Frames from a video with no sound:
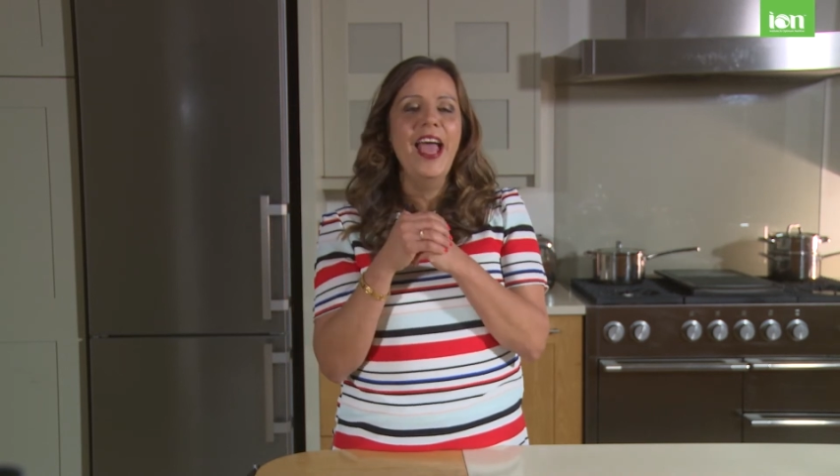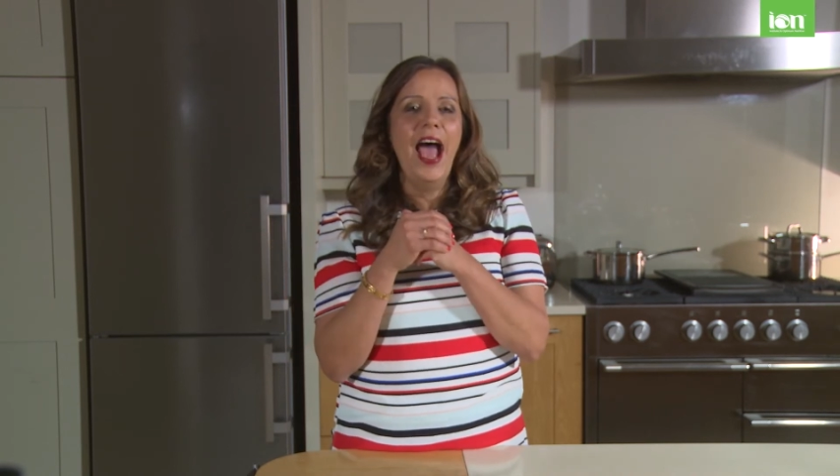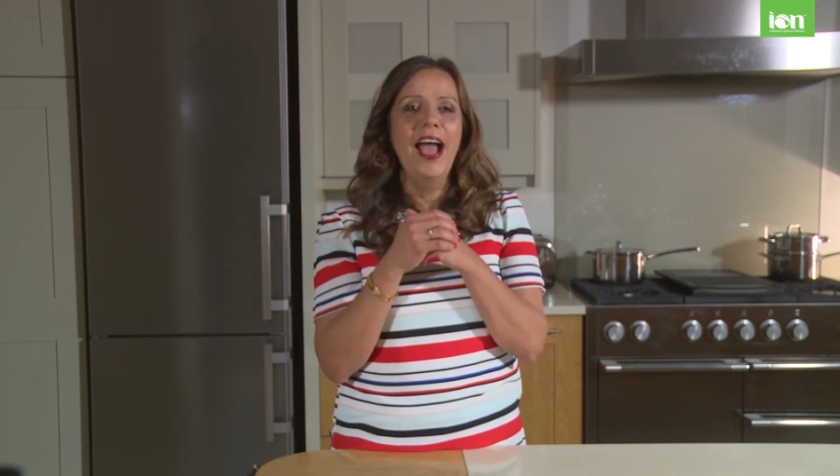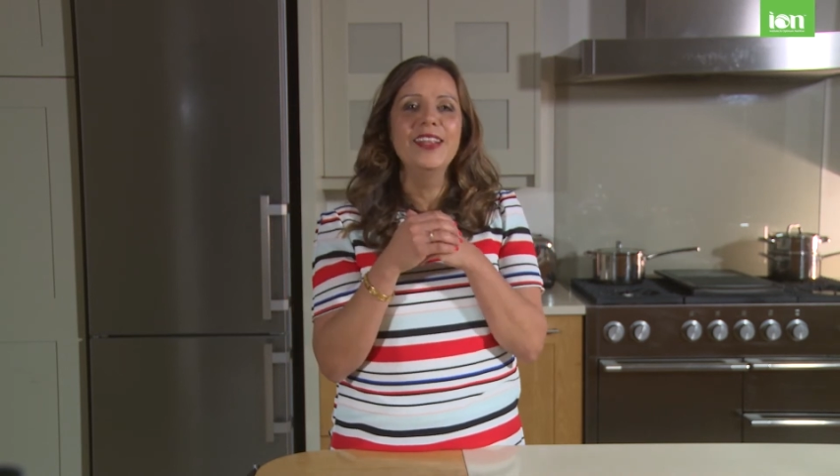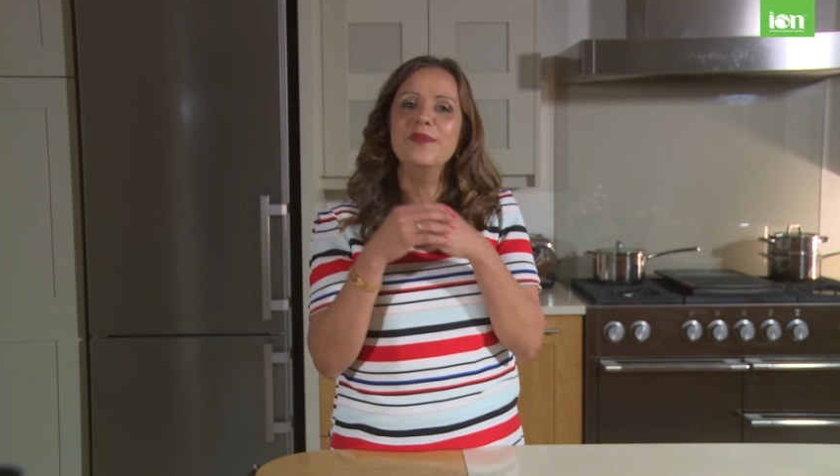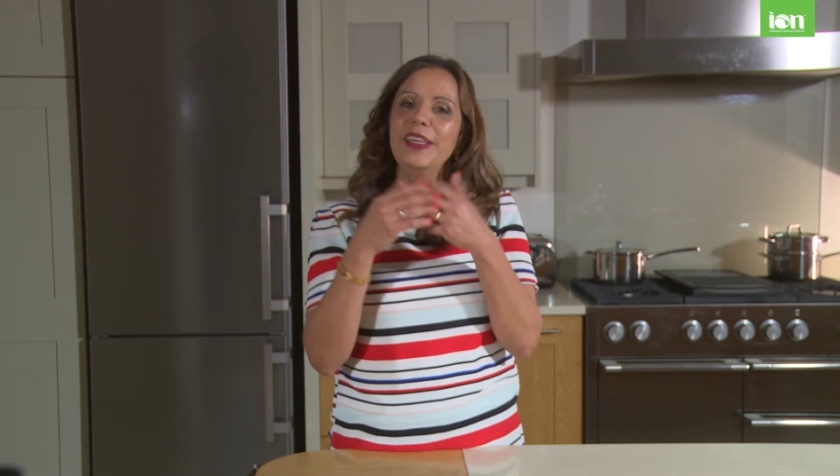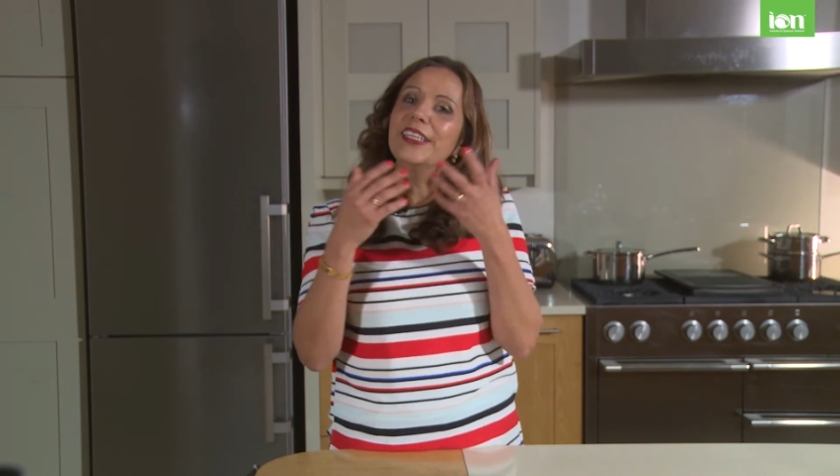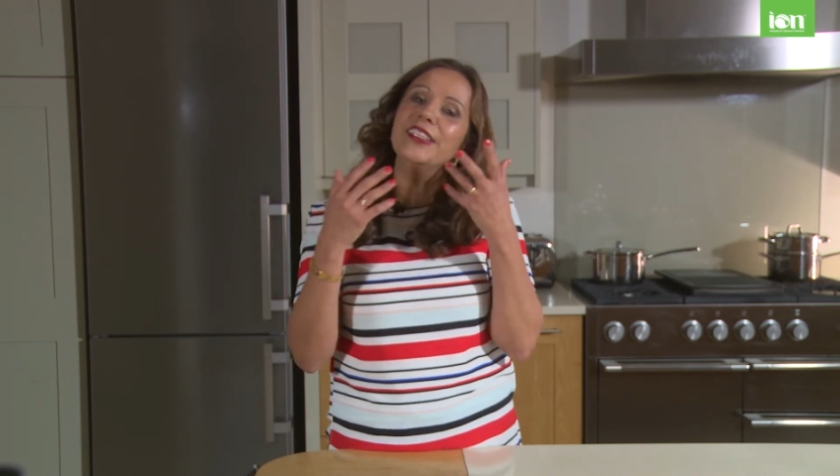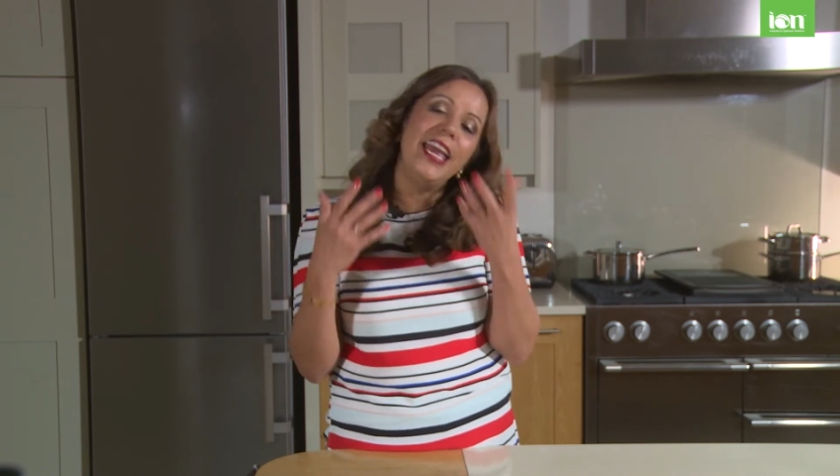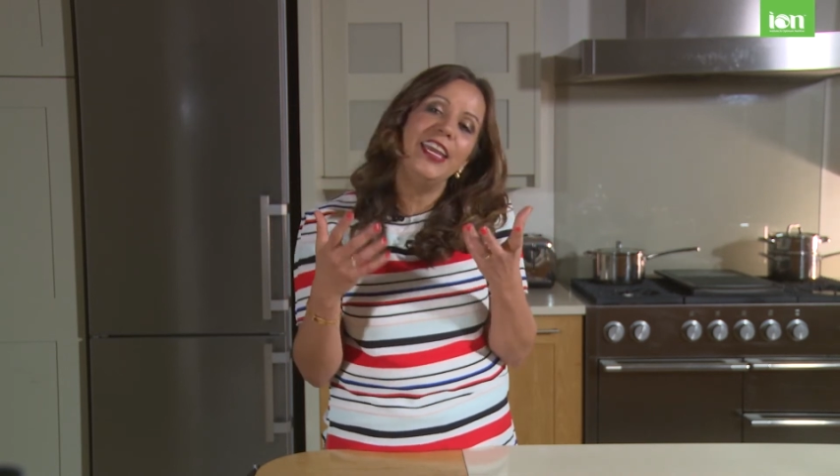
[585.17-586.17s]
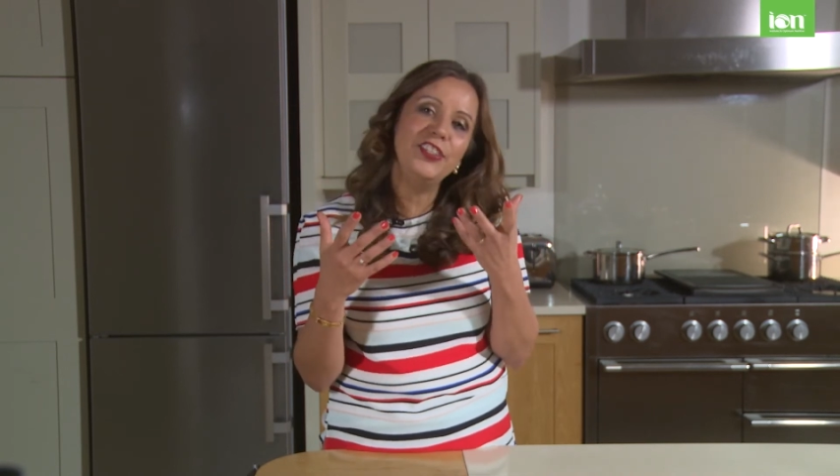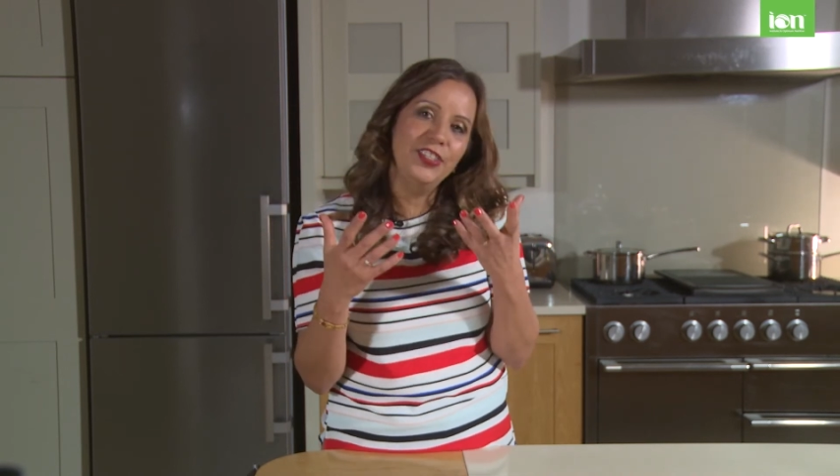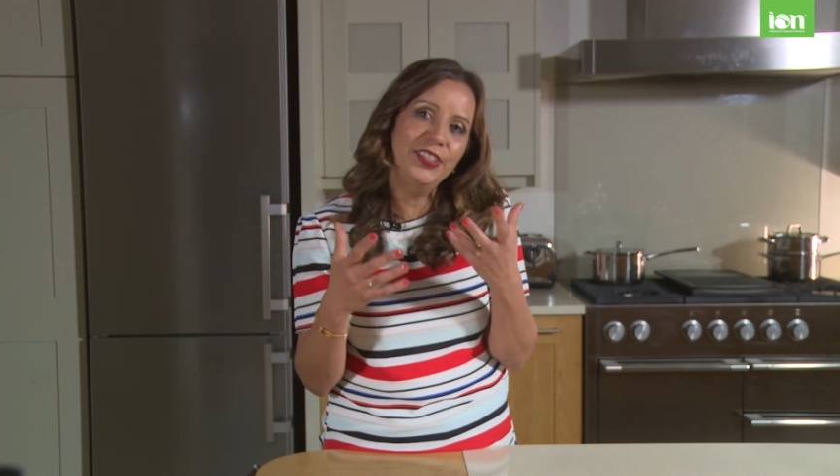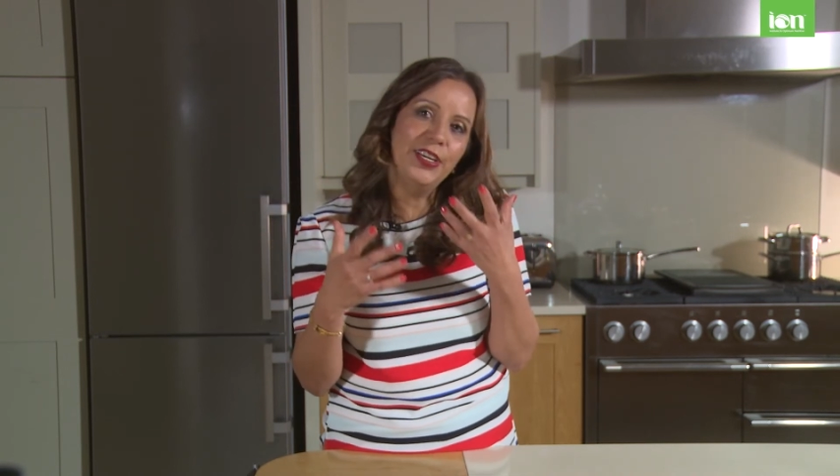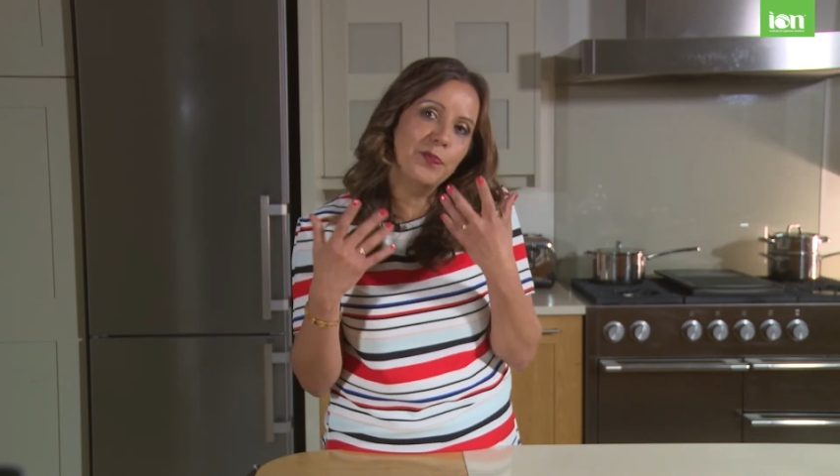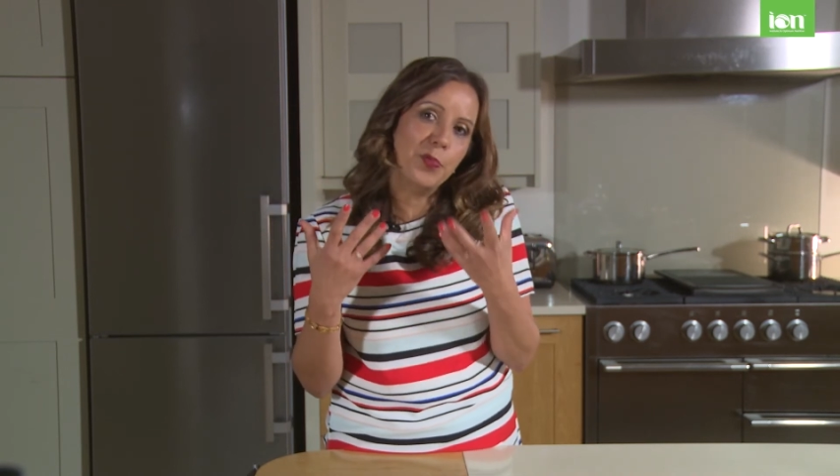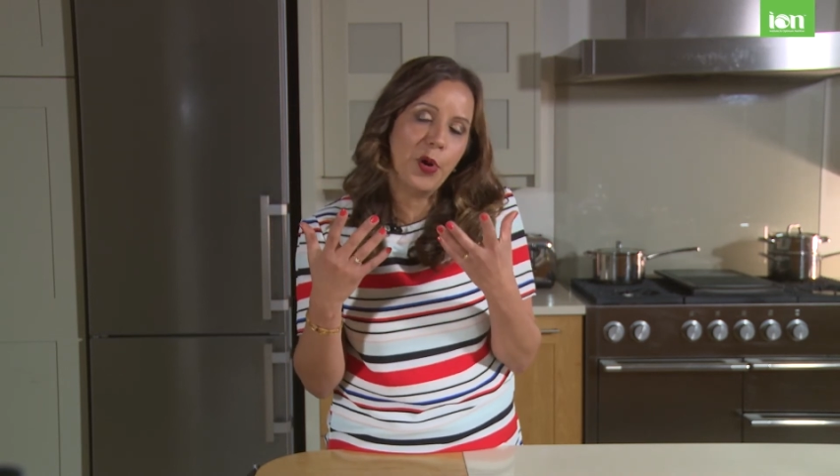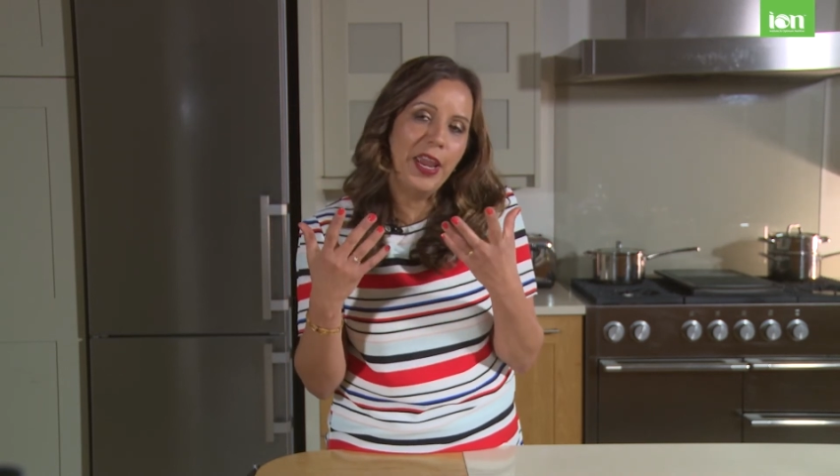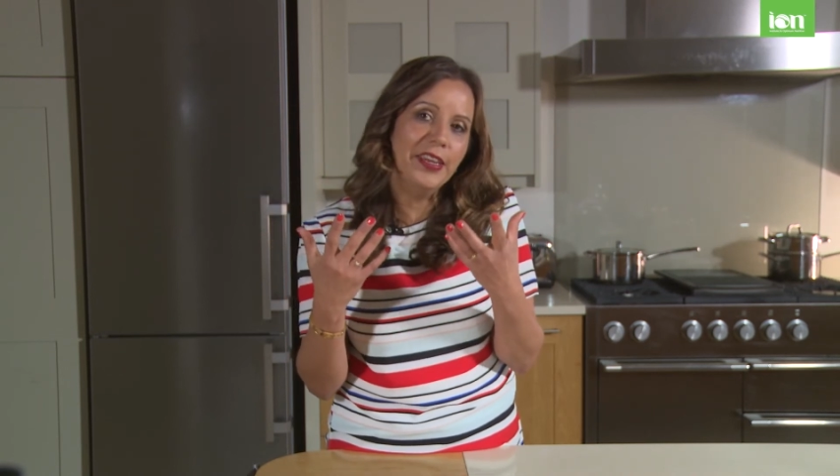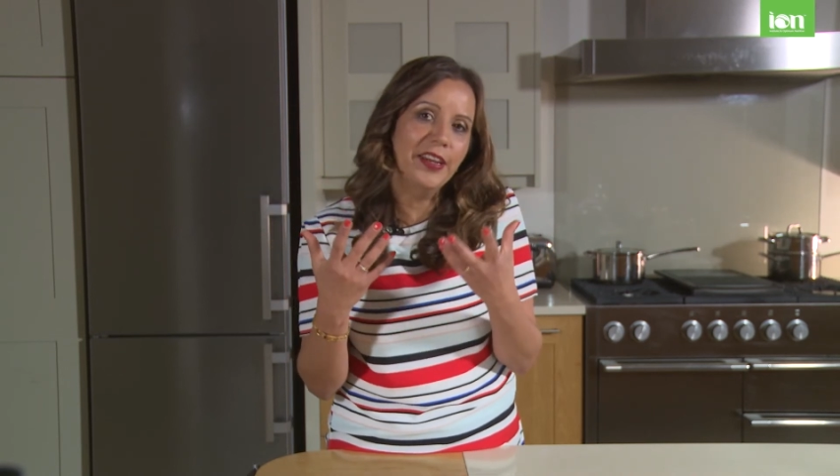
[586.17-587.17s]
and meditation and
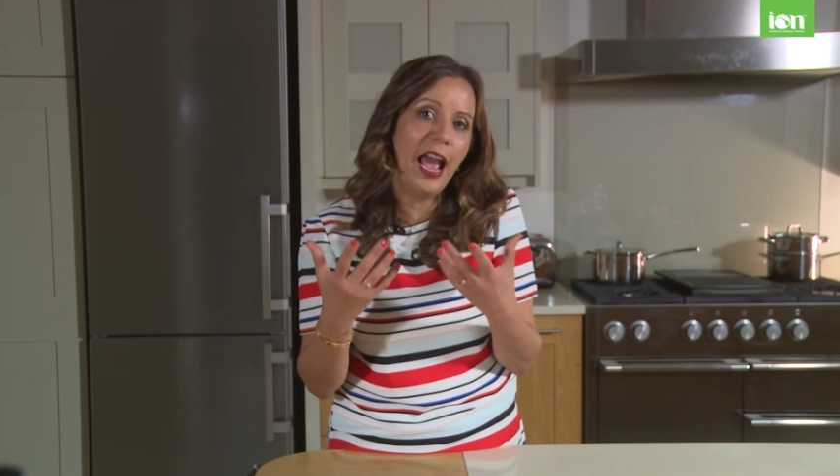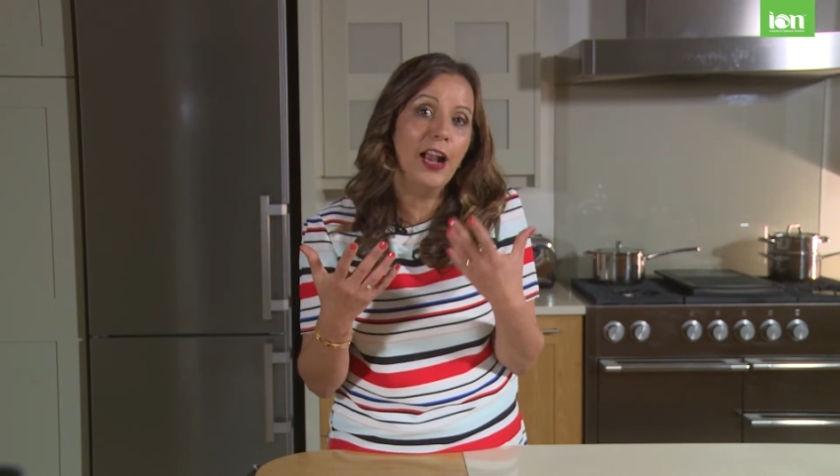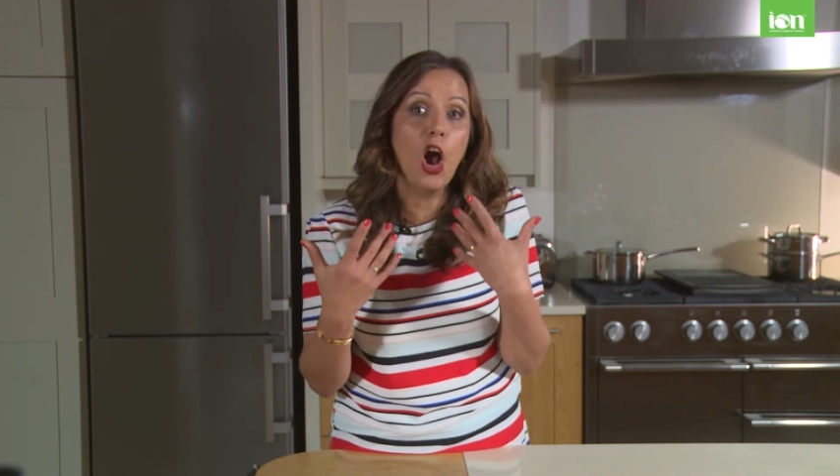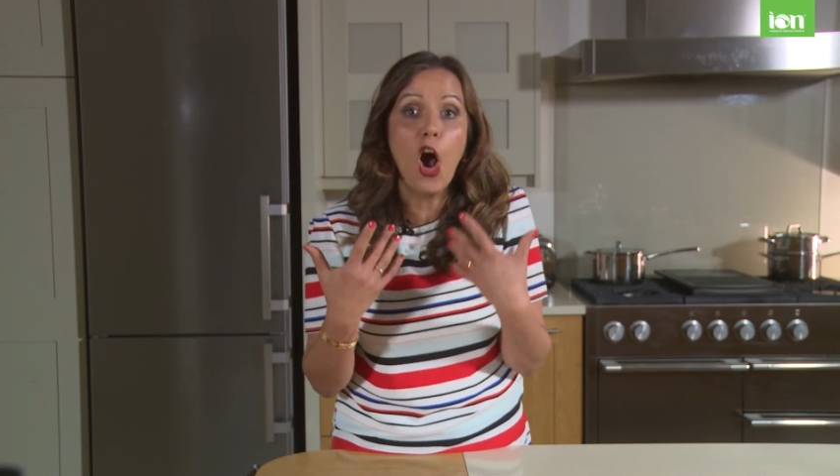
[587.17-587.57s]
prayer and